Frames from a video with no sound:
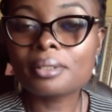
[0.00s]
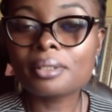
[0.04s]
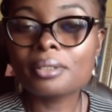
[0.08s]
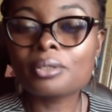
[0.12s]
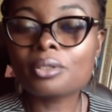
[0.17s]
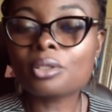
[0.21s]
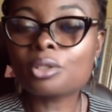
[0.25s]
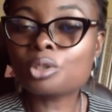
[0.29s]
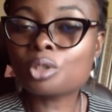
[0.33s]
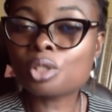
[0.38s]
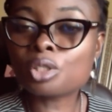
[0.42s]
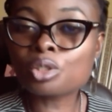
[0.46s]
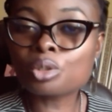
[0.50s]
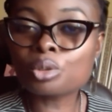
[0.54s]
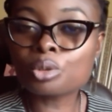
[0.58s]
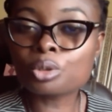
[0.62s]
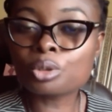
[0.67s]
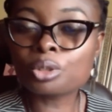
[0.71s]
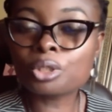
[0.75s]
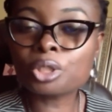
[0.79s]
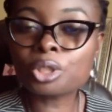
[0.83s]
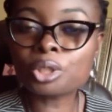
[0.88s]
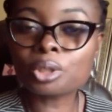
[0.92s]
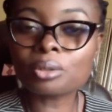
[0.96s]
not just
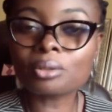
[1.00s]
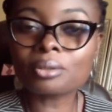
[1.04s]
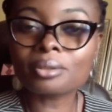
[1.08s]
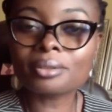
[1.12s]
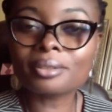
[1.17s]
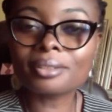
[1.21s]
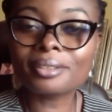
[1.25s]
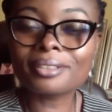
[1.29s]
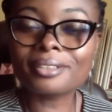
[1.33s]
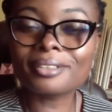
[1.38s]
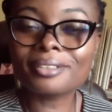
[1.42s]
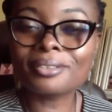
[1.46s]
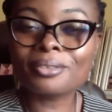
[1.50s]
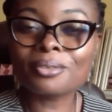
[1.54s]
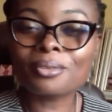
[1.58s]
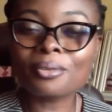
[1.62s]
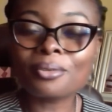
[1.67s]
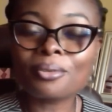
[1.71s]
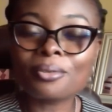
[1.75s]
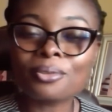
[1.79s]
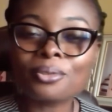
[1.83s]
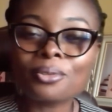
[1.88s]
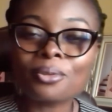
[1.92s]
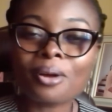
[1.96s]
nutrition,
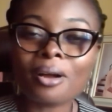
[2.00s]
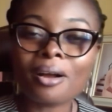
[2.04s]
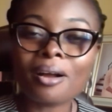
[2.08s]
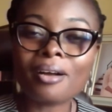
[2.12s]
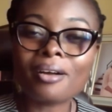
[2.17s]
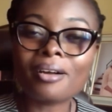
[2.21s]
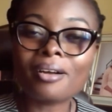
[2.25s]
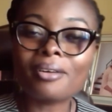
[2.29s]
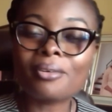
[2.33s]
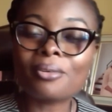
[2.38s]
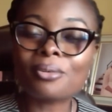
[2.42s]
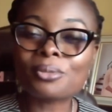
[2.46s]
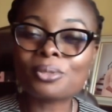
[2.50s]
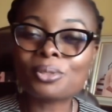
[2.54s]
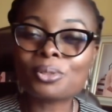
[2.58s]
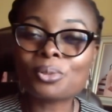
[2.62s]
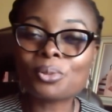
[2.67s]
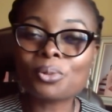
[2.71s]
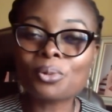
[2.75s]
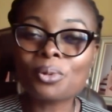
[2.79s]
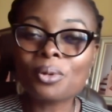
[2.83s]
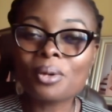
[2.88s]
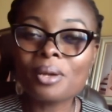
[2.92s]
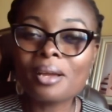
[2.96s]
you are
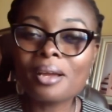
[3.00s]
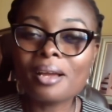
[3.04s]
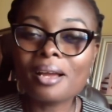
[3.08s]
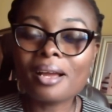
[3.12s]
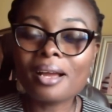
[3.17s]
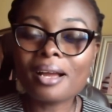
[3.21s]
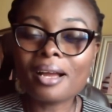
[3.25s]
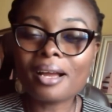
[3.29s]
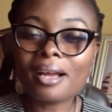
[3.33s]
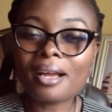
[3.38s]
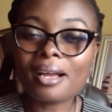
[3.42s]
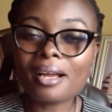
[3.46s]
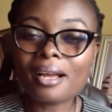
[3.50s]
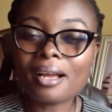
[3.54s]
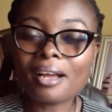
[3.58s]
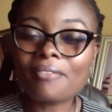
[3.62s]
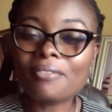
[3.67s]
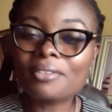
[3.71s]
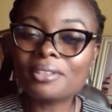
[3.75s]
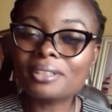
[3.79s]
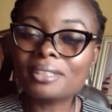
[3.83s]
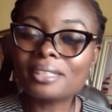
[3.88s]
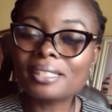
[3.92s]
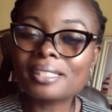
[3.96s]
also
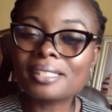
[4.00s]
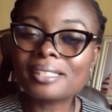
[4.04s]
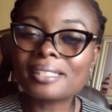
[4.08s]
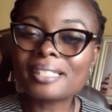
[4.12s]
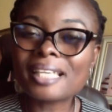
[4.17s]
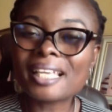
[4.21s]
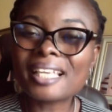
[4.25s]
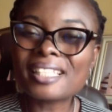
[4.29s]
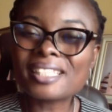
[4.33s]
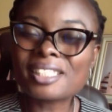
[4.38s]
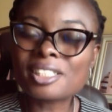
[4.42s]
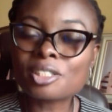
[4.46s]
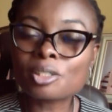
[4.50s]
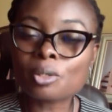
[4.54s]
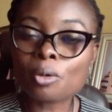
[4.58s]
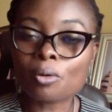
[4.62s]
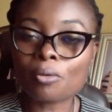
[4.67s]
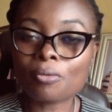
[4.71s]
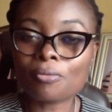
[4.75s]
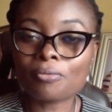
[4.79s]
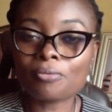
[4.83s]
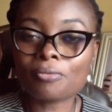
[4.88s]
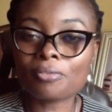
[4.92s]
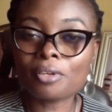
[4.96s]
having this sense
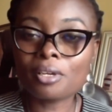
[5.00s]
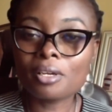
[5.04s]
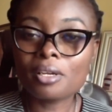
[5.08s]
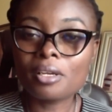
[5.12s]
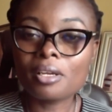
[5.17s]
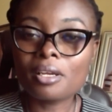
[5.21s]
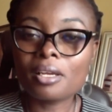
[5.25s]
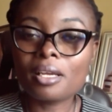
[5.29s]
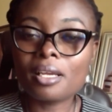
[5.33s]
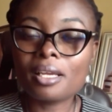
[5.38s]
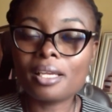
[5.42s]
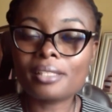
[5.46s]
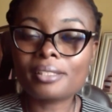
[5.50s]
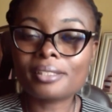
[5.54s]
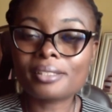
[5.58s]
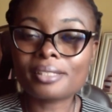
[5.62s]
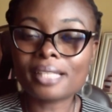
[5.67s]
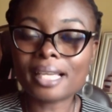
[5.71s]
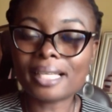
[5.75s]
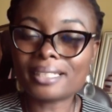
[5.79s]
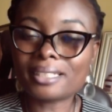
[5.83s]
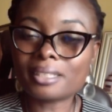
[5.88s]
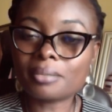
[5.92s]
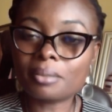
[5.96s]
of
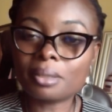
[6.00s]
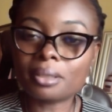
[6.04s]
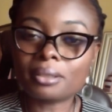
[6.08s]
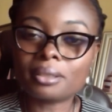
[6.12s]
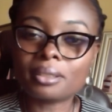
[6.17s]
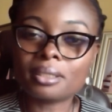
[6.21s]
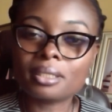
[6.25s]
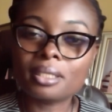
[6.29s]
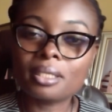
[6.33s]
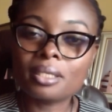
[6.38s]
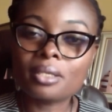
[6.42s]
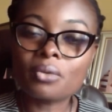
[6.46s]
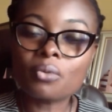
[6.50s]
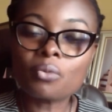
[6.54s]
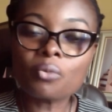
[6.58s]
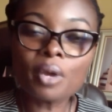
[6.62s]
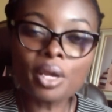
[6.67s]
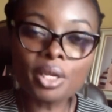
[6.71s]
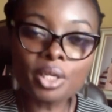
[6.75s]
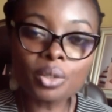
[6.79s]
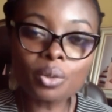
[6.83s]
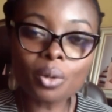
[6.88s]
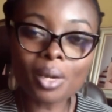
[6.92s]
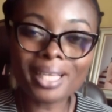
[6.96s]
excitement
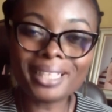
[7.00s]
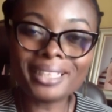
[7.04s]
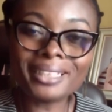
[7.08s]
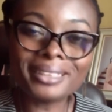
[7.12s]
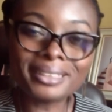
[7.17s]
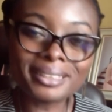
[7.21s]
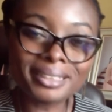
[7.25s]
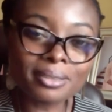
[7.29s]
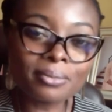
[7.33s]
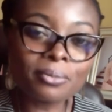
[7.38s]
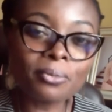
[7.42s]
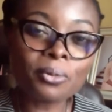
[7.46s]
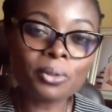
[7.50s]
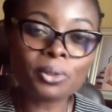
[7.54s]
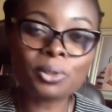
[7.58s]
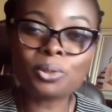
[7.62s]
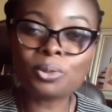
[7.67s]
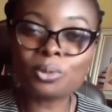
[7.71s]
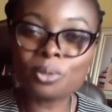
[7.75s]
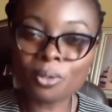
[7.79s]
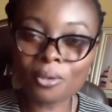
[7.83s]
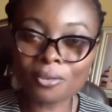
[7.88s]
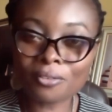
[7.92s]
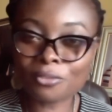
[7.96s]
when you are eating what
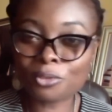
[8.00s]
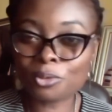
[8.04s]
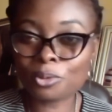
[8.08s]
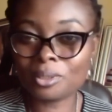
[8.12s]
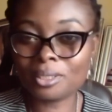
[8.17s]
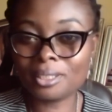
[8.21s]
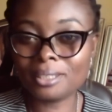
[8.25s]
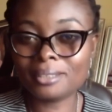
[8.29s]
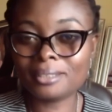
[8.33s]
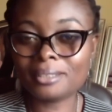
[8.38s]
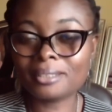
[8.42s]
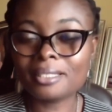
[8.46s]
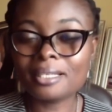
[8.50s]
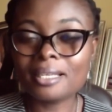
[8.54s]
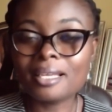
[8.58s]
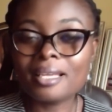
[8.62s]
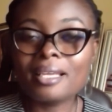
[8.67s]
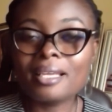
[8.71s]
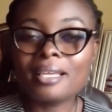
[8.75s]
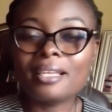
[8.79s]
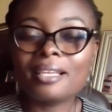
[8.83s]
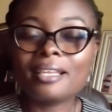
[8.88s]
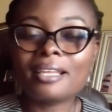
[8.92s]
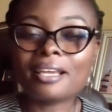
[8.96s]
you love to eat.
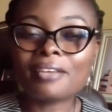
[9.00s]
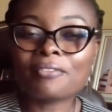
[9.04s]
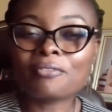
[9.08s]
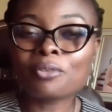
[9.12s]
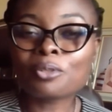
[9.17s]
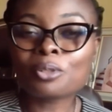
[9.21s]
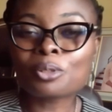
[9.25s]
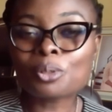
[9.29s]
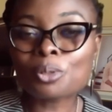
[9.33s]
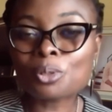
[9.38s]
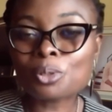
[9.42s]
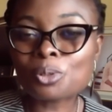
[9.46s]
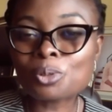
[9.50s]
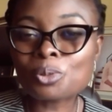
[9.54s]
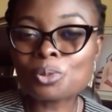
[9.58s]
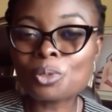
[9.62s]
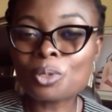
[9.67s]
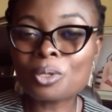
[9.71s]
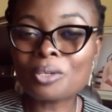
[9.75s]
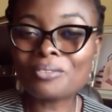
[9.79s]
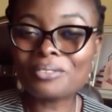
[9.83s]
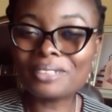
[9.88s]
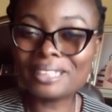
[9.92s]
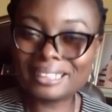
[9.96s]
Like for those who
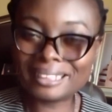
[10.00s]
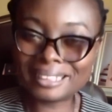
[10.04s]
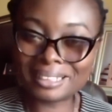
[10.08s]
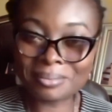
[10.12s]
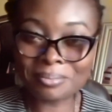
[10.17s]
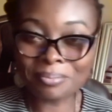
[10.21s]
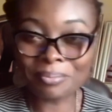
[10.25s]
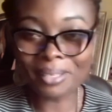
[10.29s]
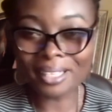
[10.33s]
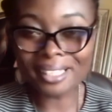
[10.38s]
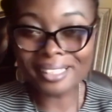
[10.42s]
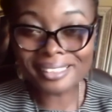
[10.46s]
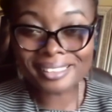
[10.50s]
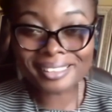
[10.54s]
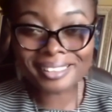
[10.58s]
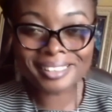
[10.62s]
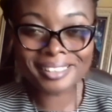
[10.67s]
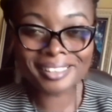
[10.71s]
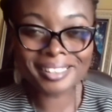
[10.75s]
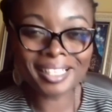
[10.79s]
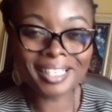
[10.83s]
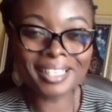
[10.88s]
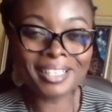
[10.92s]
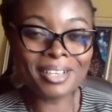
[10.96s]
love eating
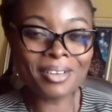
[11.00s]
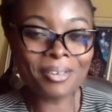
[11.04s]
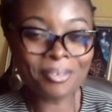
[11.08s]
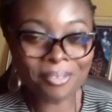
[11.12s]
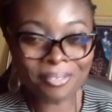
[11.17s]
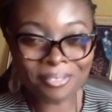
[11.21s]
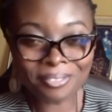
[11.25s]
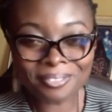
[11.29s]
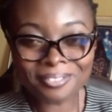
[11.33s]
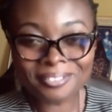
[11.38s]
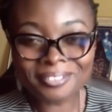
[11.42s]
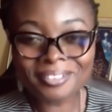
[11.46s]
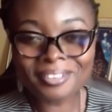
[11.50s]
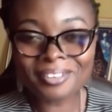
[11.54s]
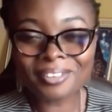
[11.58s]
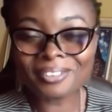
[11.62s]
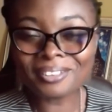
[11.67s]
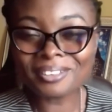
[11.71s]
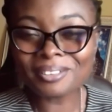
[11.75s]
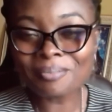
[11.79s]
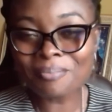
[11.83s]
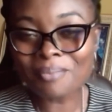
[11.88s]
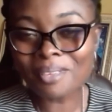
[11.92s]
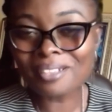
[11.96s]
beans, hello, all
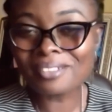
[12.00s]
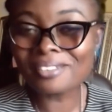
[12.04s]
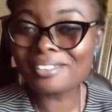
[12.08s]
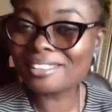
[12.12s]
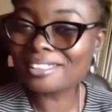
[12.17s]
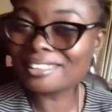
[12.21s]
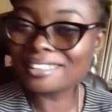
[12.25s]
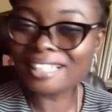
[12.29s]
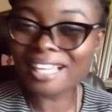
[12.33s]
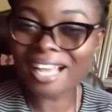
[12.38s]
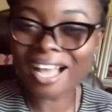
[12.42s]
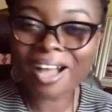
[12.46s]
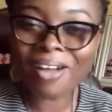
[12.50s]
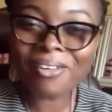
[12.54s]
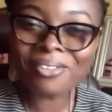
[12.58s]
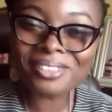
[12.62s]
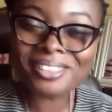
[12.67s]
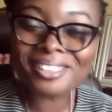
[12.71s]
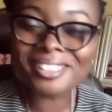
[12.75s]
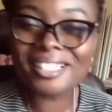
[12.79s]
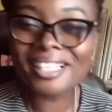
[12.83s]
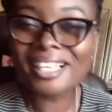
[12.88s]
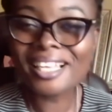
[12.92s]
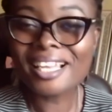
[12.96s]
the males in the
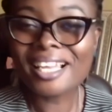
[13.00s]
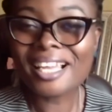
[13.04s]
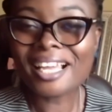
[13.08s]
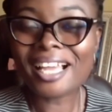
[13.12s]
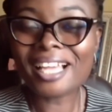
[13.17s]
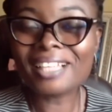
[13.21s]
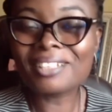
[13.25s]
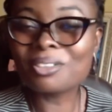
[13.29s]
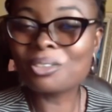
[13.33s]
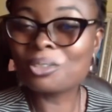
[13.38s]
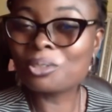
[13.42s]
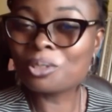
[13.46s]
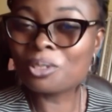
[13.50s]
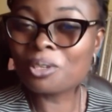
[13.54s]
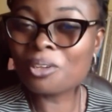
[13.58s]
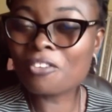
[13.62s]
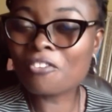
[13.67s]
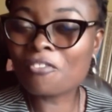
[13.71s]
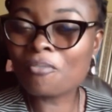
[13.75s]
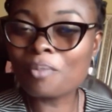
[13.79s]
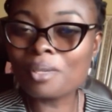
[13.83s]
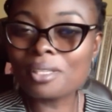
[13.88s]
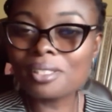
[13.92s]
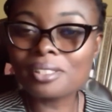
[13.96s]
house, I know you
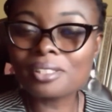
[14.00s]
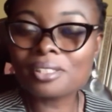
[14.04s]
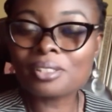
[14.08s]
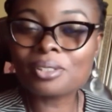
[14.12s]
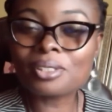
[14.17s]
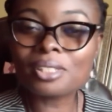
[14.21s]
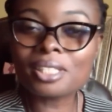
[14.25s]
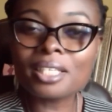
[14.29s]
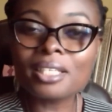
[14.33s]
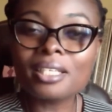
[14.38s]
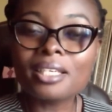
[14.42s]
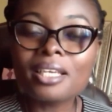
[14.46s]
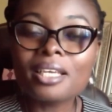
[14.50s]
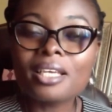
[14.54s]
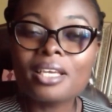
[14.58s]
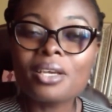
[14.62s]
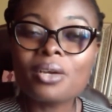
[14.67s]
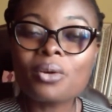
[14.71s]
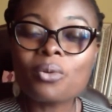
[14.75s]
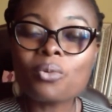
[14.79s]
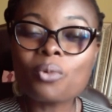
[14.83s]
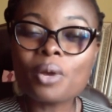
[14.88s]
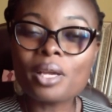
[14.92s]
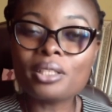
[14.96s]
love beans. You see,
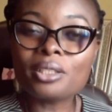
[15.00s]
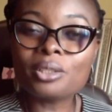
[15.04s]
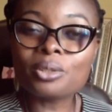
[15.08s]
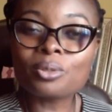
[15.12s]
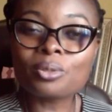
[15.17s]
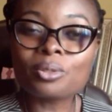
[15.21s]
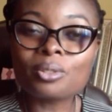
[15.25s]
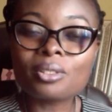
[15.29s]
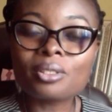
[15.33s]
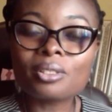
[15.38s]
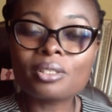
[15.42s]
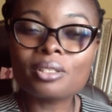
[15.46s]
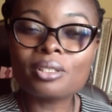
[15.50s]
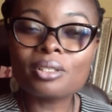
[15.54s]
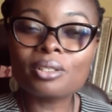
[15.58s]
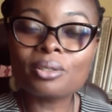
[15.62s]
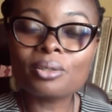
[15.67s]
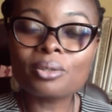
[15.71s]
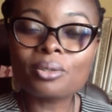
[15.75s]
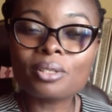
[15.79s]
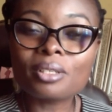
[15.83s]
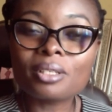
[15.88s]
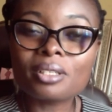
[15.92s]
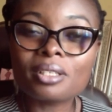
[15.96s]
when
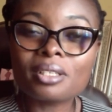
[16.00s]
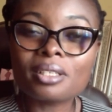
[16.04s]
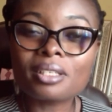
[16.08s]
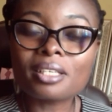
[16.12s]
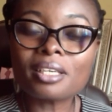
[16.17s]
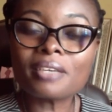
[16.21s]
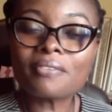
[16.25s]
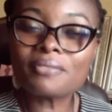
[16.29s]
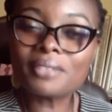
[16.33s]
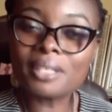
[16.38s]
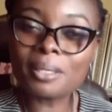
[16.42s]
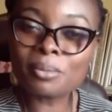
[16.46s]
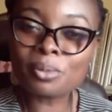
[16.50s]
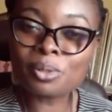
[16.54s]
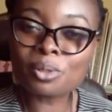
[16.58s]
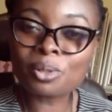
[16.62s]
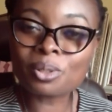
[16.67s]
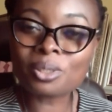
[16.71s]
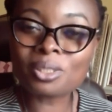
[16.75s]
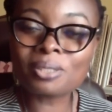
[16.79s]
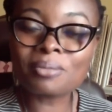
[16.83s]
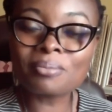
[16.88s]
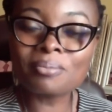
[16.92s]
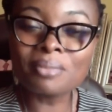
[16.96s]
you give them
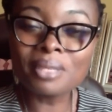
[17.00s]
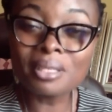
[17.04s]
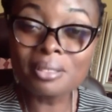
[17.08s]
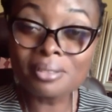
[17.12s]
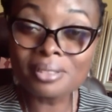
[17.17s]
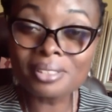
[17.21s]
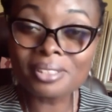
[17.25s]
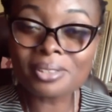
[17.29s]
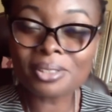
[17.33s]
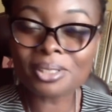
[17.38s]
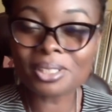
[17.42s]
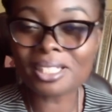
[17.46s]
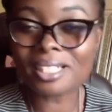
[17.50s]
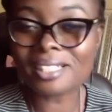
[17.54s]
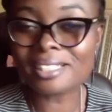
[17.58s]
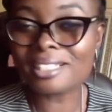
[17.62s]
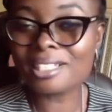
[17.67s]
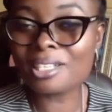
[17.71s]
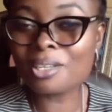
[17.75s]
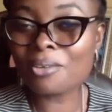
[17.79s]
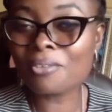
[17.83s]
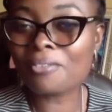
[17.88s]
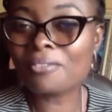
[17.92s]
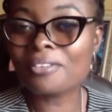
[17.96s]
such meals such as
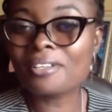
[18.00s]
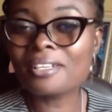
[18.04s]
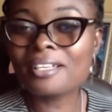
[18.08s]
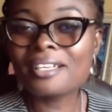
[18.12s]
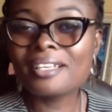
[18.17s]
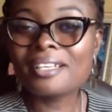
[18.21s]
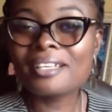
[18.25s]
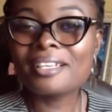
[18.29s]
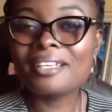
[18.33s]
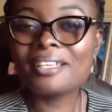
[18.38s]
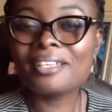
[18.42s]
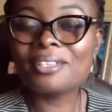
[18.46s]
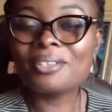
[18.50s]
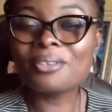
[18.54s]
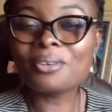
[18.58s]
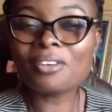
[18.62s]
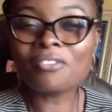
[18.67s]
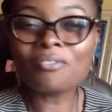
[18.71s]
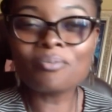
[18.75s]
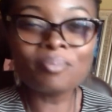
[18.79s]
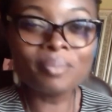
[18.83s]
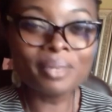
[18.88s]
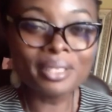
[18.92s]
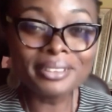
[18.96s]
they love, you
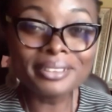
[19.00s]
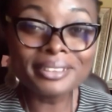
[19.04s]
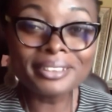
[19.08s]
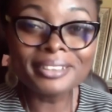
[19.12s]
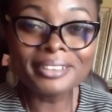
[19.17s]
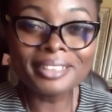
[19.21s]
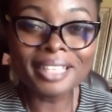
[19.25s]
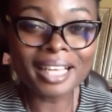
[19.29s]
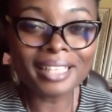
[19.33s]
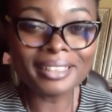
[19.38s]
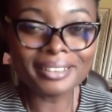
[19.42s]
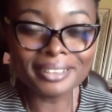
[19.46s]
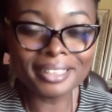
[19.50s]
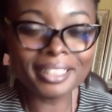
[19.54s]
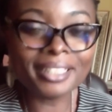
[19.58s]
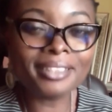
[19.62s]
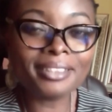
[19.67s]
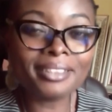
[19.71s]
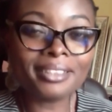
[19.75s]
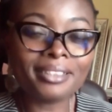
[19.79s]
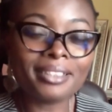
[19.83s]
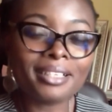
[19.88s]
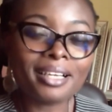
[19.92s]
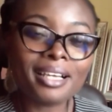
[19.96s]
have made their day.
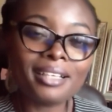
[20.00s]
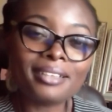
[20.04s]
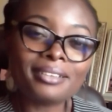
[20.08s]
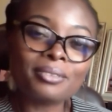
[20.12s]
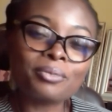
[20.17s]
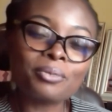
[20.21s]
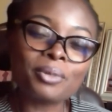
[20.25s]
And